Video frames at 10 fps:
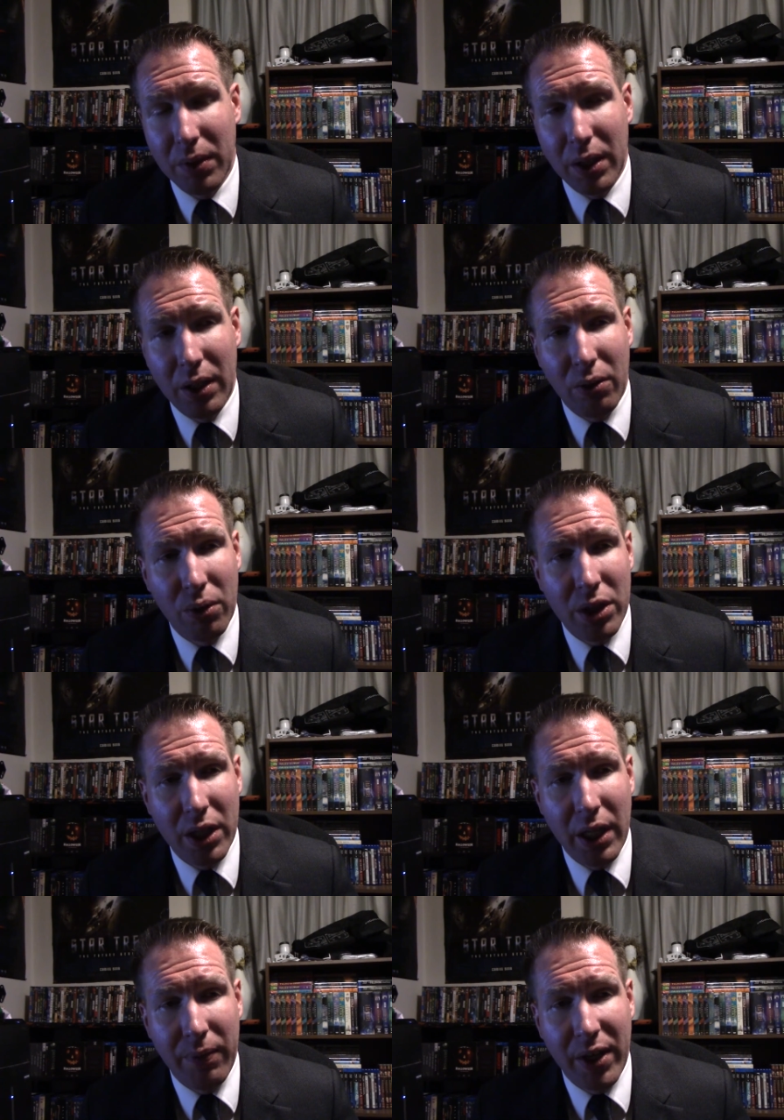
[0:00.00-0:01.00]
And of course
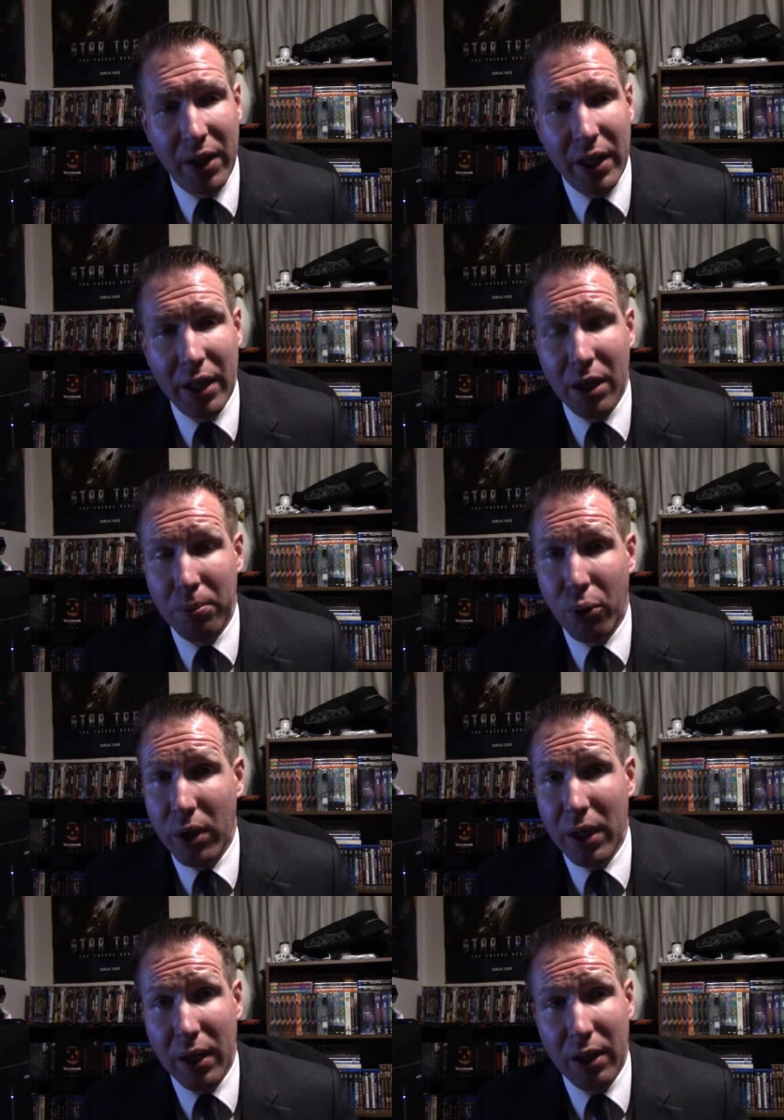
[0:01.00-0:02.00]
the very young
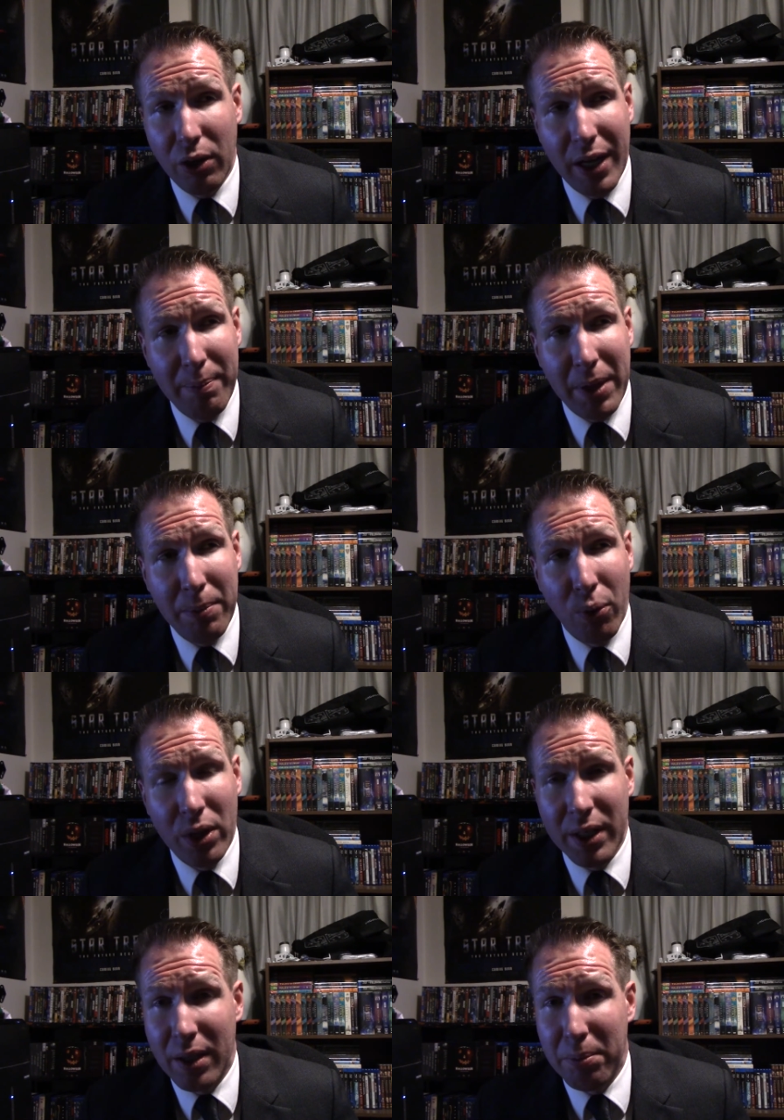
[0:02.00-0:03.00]
boy, I uh, can't be more
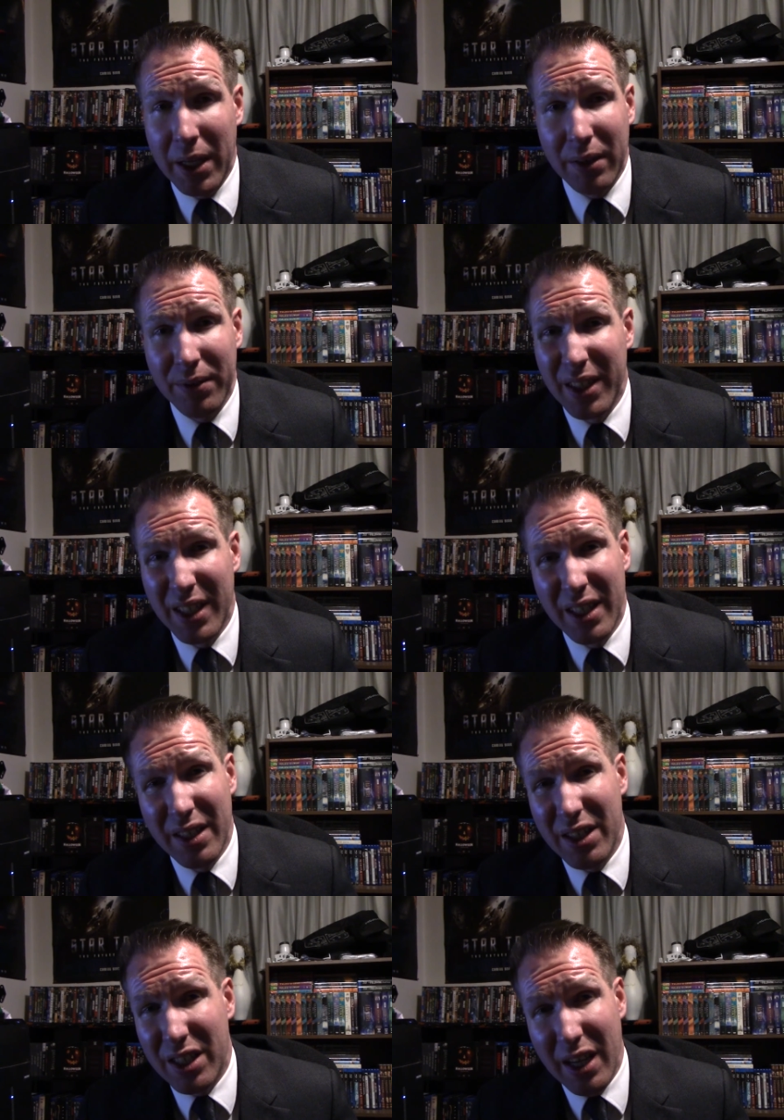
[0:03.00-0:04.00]
than about
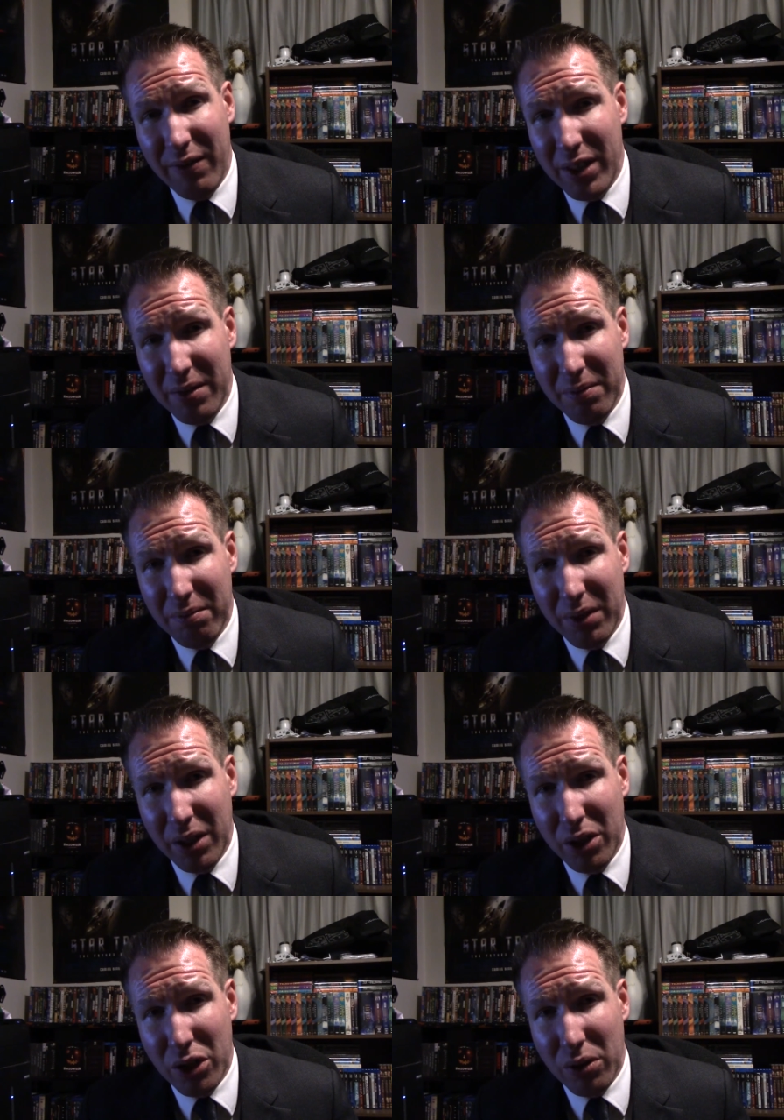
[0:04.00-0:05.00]
seven
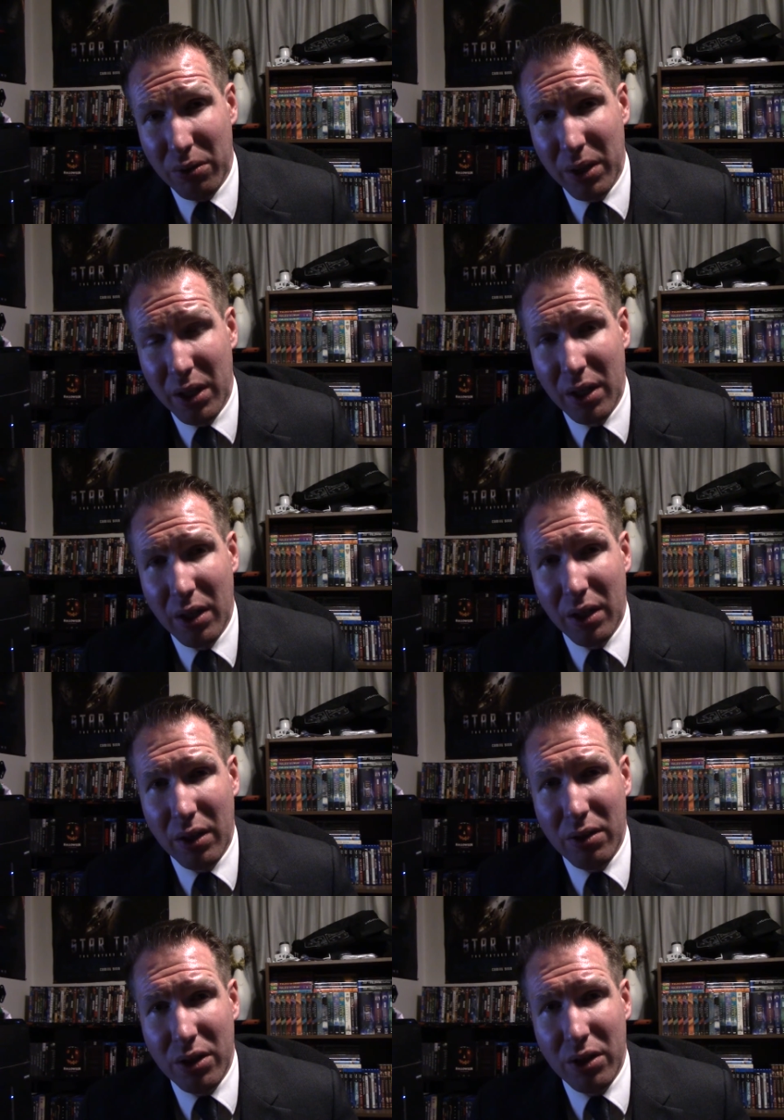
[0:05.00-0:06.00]
years old,
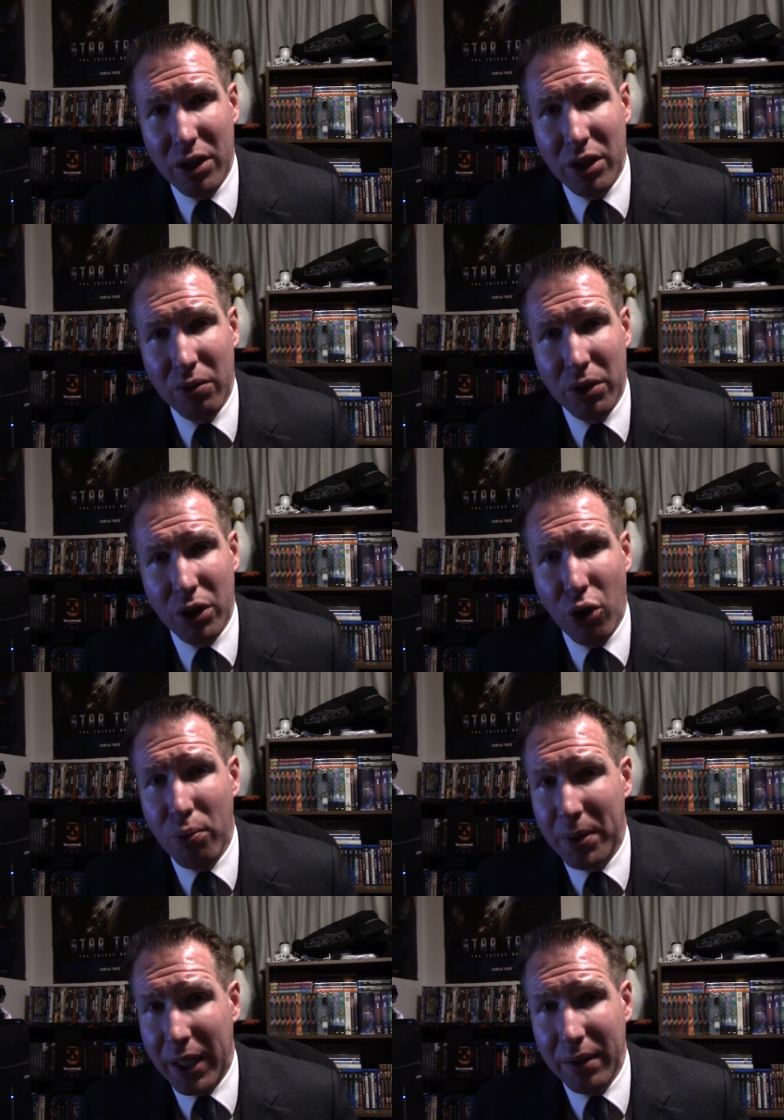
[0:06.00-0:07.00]
goes to the sewer's
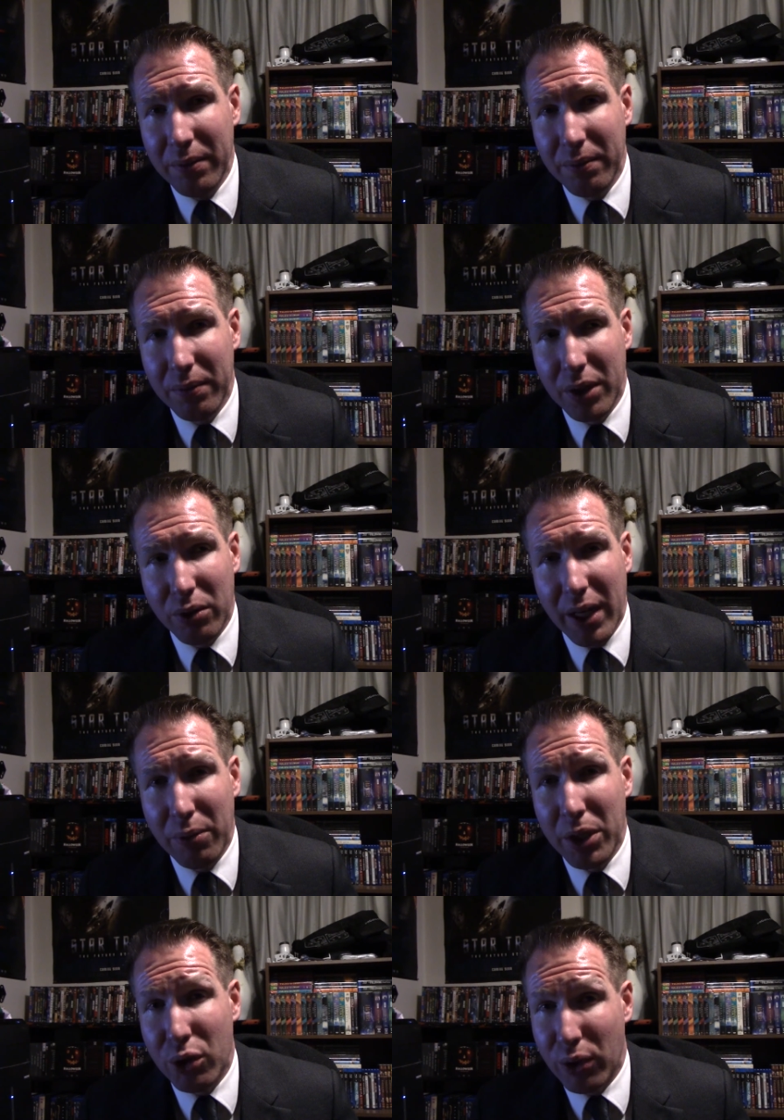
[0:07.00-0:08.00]
opening to try to
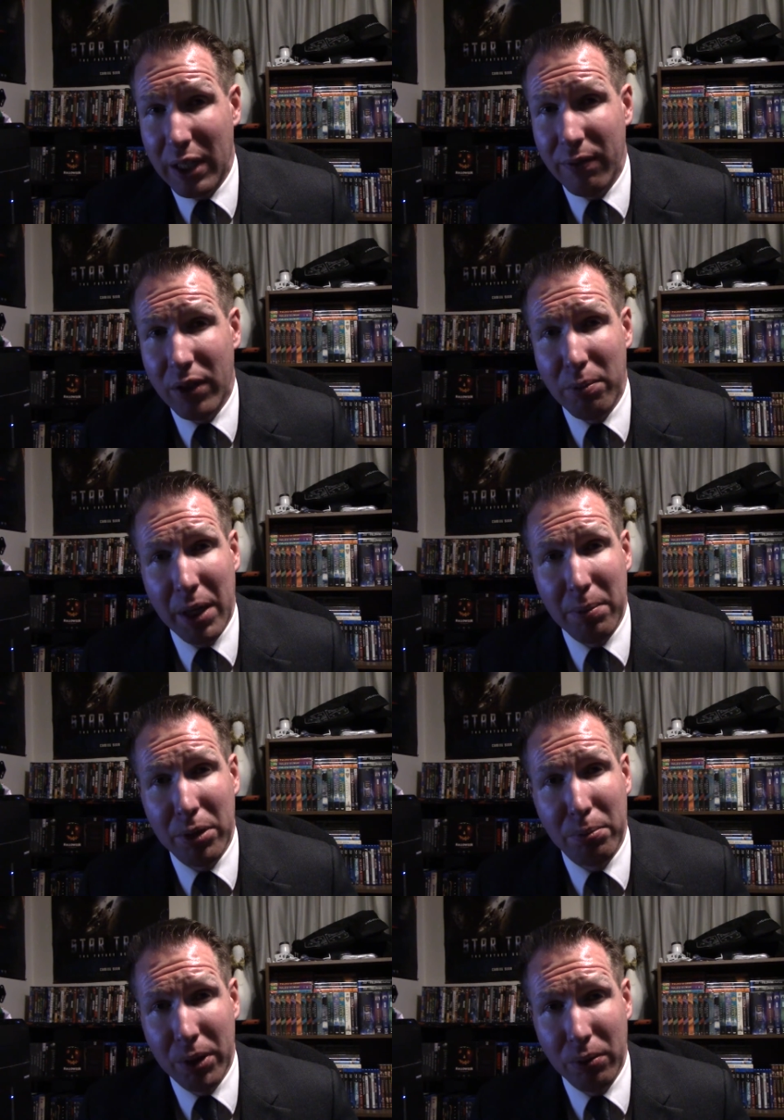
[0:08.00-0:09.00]
retrieve the
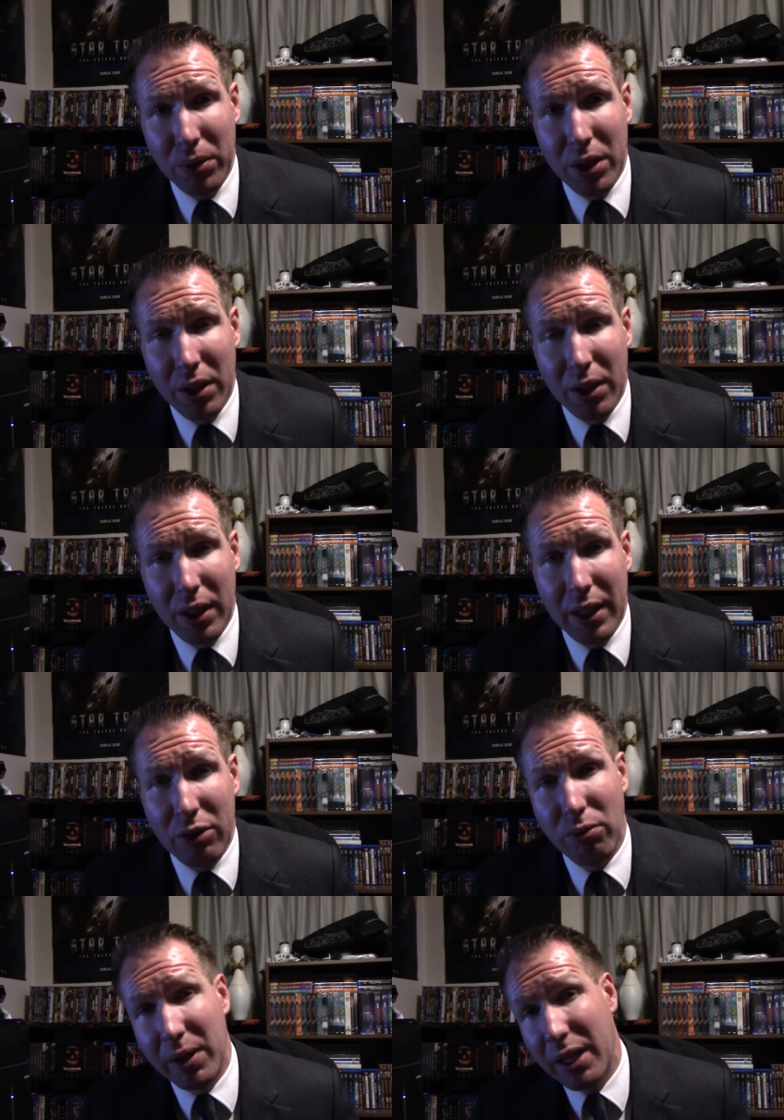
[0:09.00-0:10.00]
paper boat. And
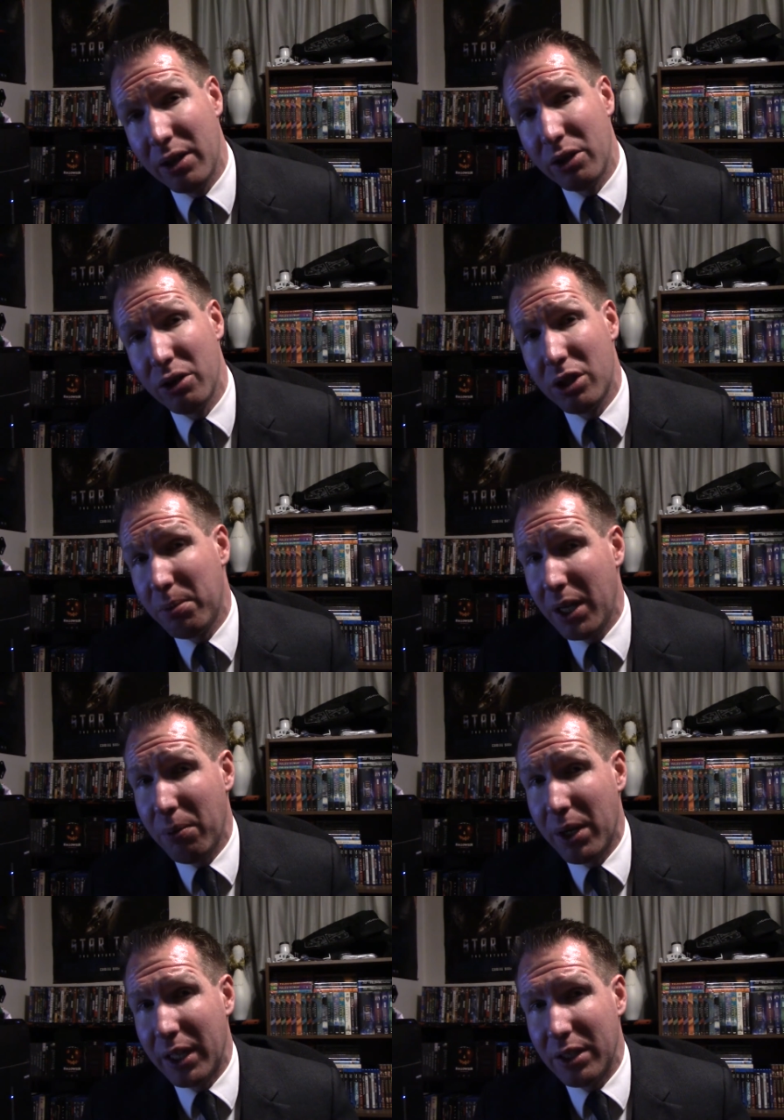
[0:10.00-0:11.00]
that's when we get introduced to
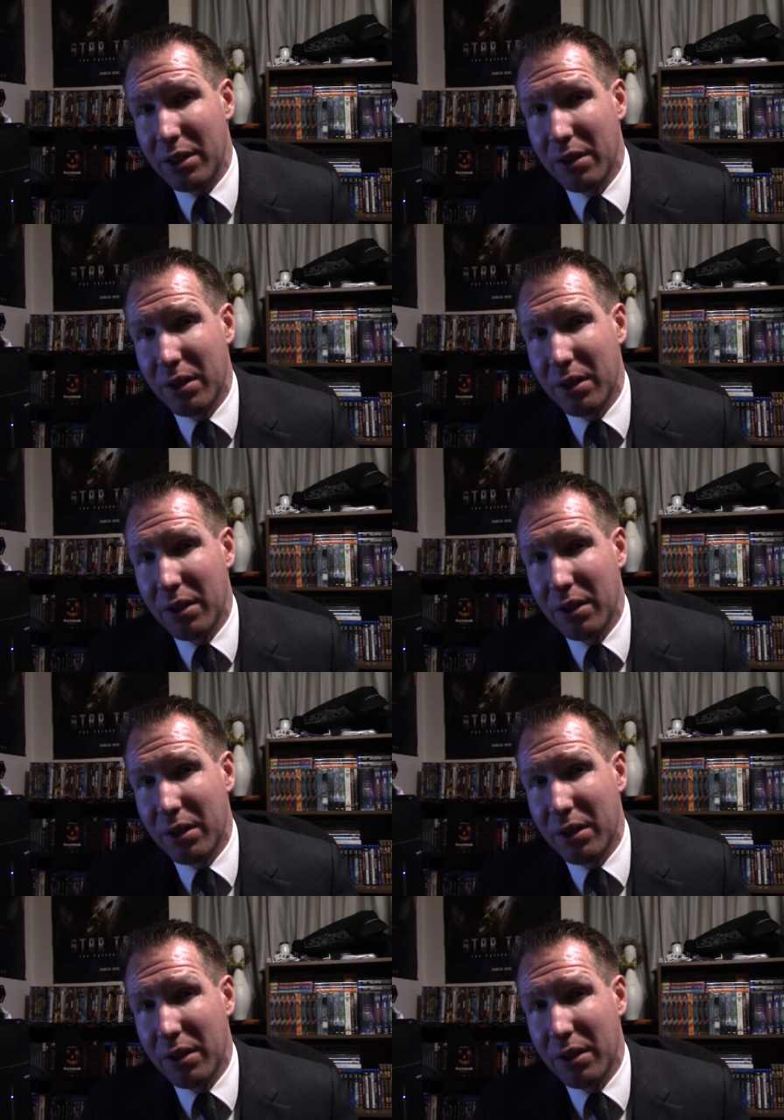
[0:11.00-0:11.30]
Pennywise.